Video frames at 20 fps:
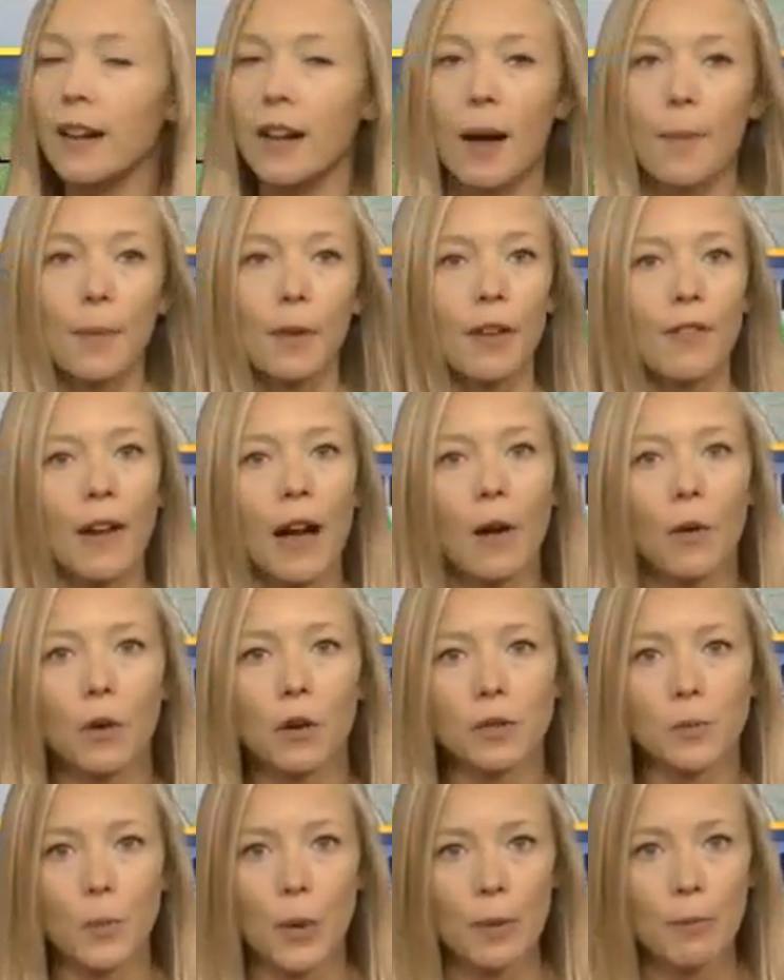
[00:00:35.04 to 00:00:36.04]
couple of
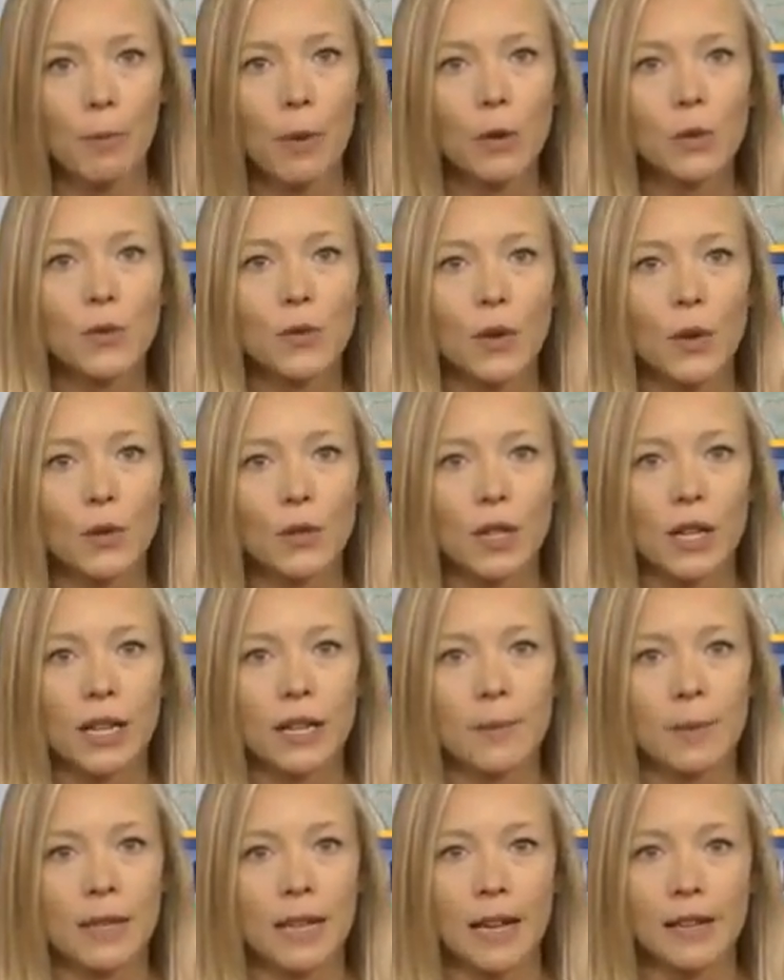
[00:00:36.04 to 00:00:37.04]
hours, but most folks are going
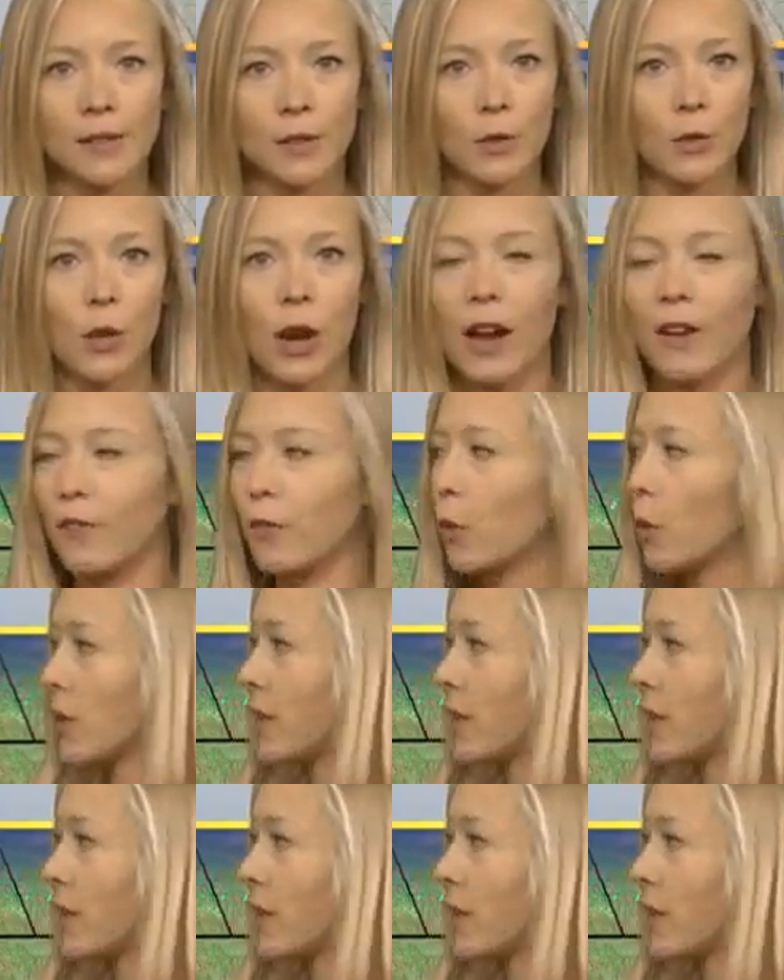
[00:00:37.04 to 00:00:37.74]
to be nice and dry for